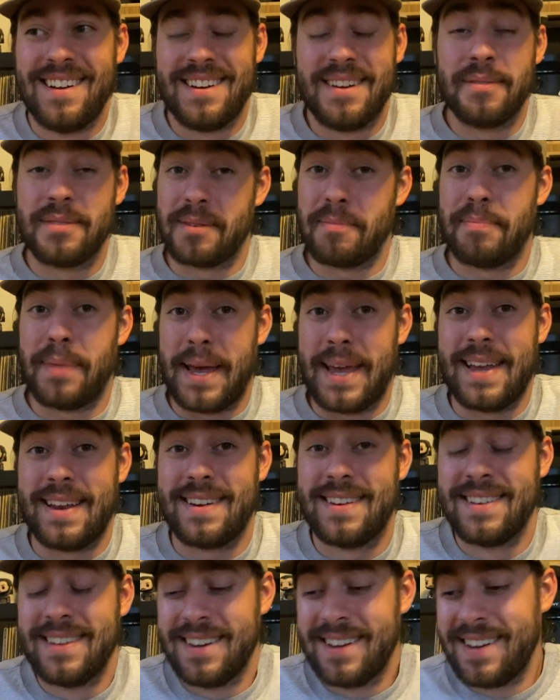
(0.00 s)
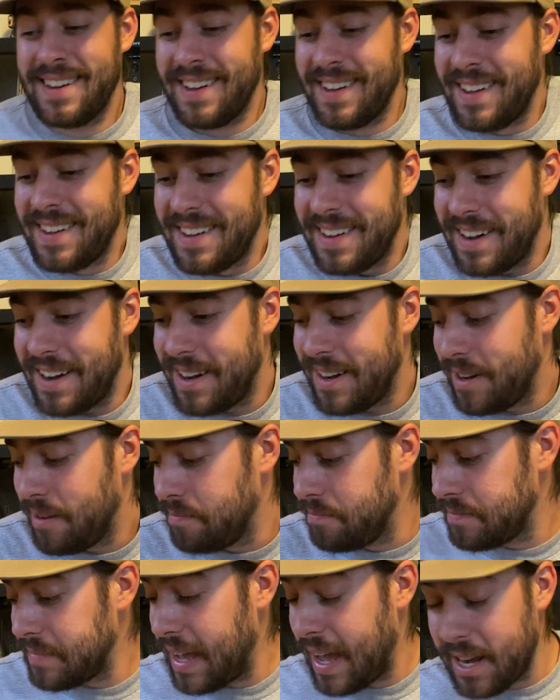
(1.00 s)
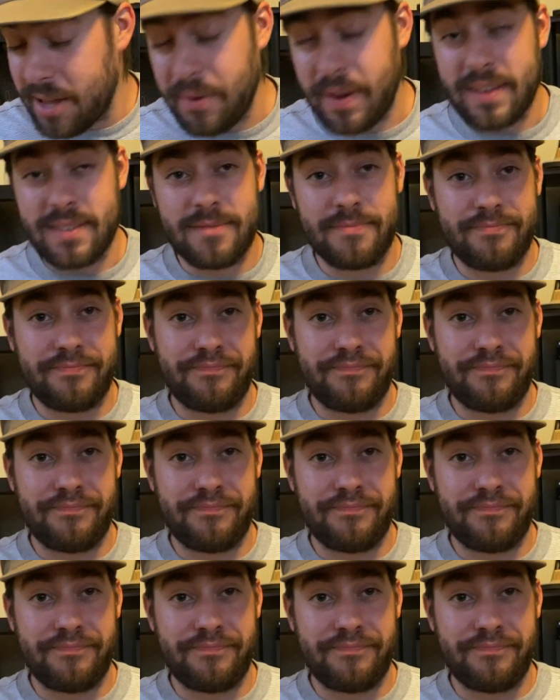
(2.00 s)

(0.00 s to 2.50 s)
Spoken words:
It was a pain. Anyways,